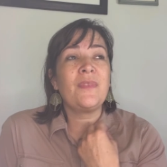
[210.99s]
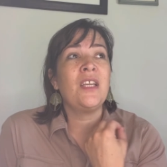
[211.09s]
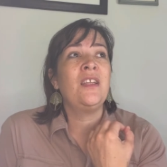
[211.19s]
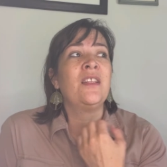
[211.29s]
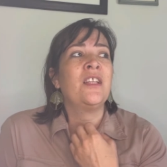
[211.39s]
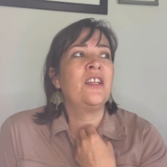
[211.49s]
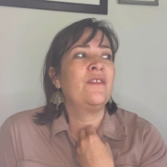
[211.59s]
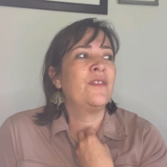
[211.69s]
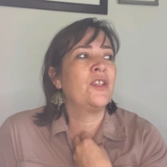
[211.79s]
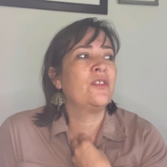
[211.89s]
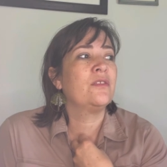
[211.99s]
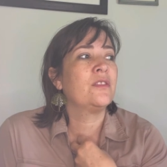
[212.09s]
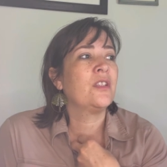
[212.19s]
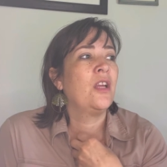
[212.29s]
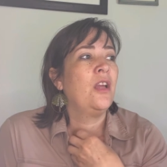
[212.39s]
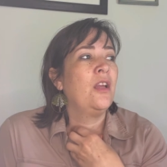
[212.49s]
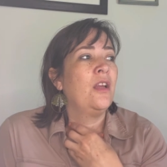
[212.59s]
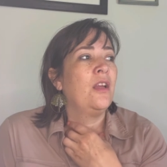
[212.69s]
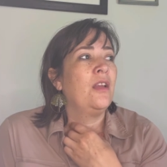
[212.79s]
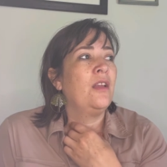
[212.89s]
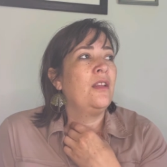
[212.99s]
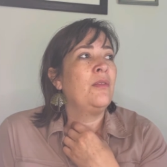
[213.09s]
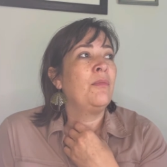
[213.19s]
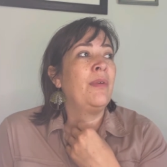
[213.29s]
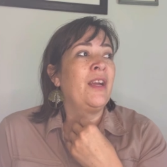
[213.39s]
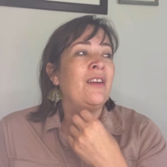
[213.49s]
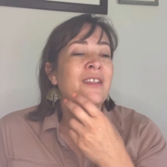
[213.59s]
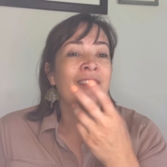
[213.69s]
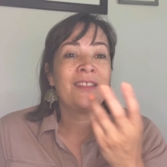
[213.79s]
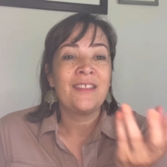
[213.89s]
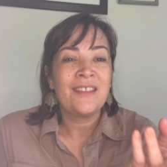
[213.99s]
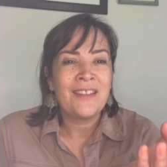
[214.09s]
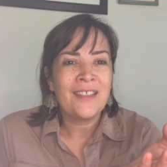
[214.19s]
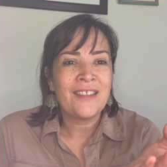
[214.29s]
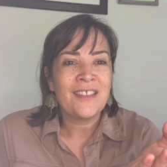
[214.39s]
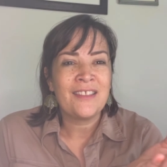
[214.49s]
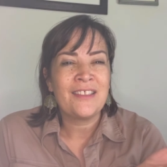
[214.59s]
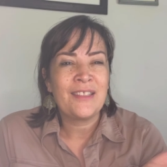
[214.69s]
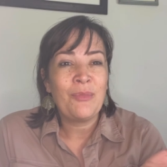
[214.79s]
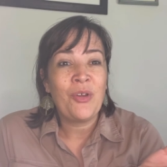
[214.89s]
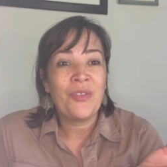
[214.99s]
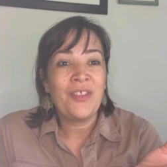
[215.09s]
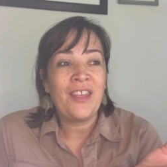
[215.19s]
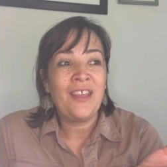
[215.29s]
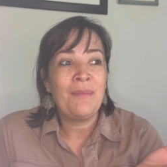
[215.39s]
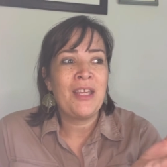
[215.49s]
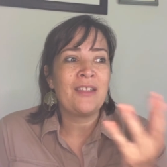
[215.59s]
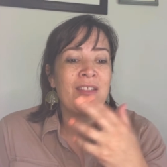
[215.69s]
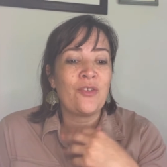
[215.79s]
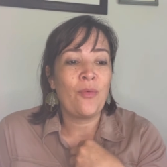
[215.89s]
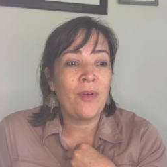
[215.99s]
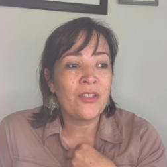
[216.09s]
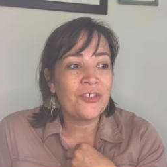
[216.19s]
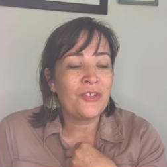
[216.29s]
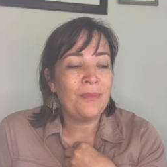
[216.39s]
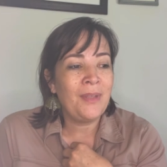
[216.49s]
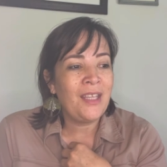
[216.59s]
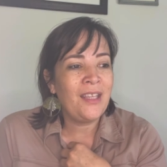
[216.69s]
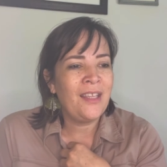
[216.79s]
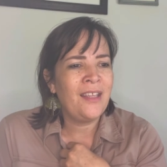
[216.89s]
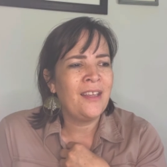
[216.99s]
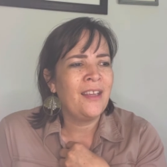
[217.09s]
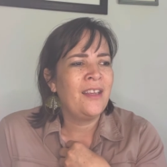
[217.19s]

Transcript: And then I felt embarrassed that such a small thing meant so much to me.